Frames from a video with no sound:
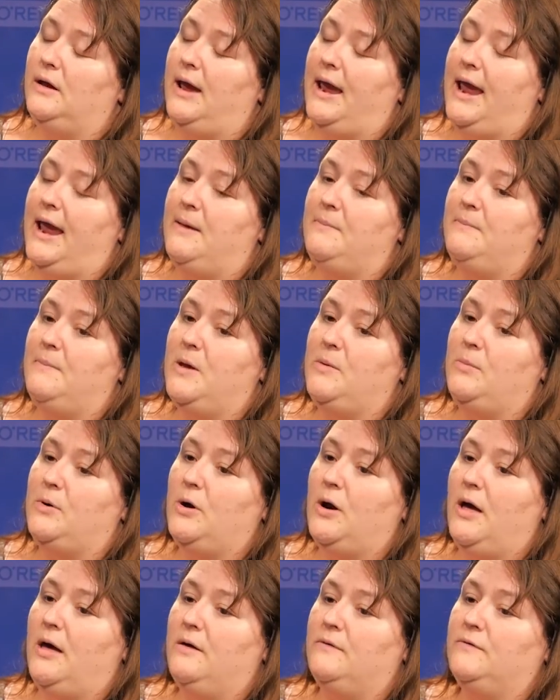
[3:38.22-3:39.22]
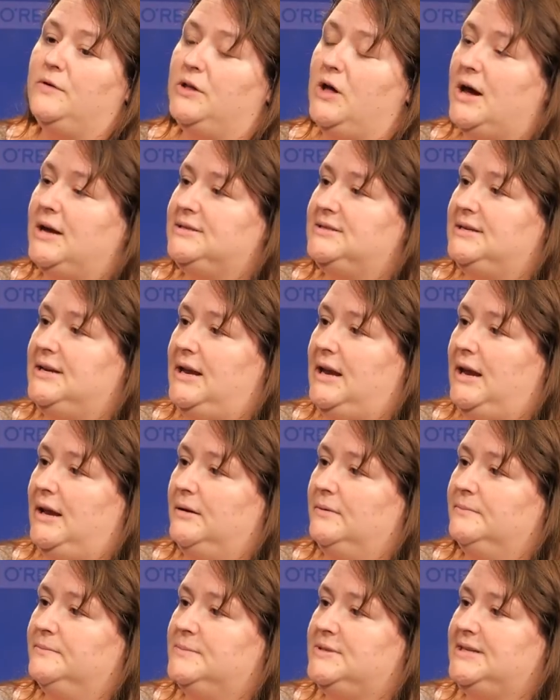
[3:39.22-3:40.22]
a member of Velocity
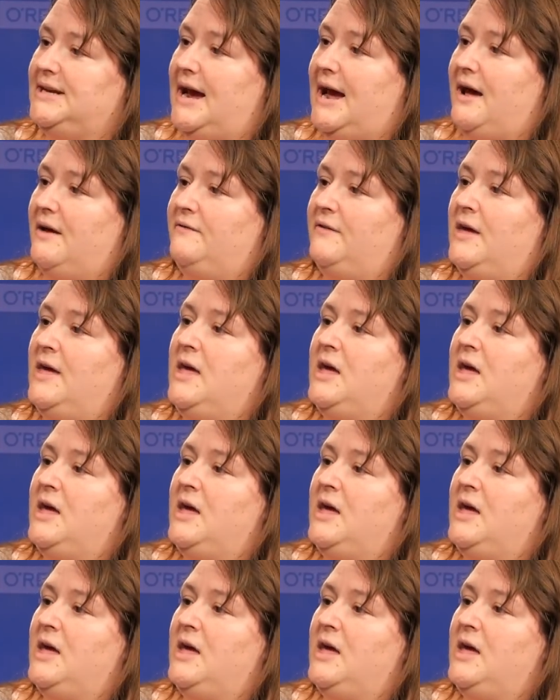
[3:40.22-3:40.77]
staff,